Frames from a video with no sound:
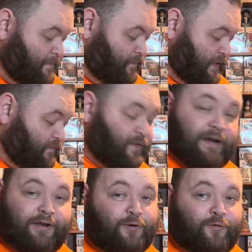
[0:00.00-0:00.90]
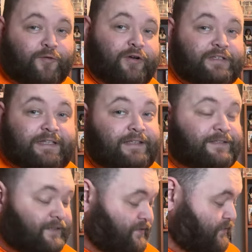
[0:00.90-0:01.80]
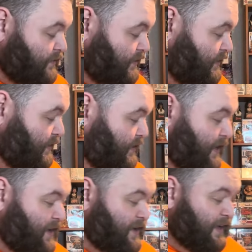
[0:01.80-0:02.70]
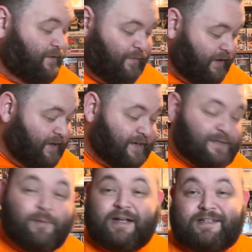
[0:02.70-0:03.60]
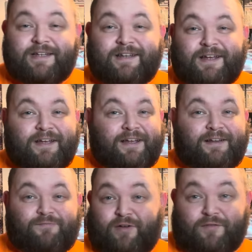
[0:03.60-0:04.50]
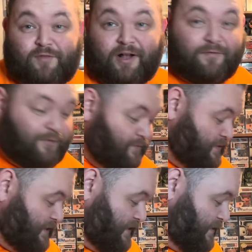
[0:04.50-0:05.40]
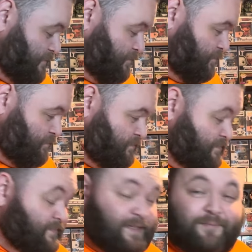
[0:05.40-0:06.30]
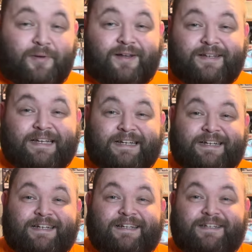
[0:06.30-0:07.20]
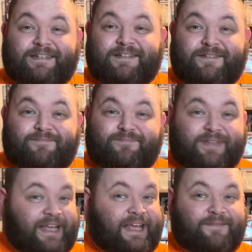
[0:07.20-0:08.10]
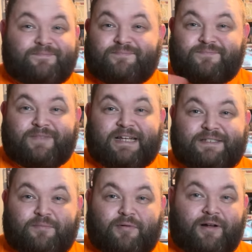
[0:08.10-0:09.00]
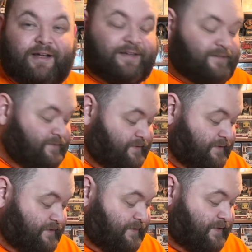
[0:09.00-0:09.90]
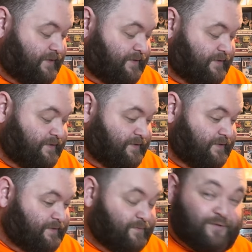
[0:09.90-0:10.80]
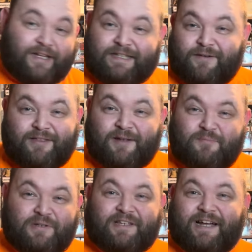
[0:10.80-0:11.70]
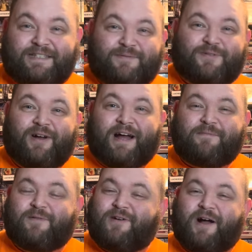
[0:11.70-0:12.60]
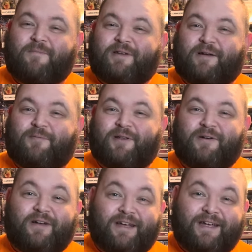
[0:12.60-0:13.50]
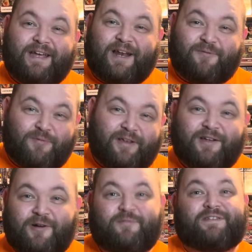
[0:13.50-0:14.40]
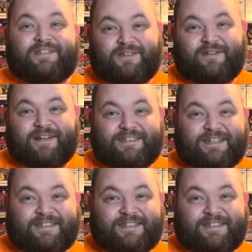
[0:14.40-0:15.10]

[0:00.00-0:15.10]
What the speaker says: Very cool for you to send this stuff. It's very unexpected. Very thoughtful. But again, thanks to Bryan. If you liked everything, please like, subscribe, leave a comment down below. And I really hope to see you guys next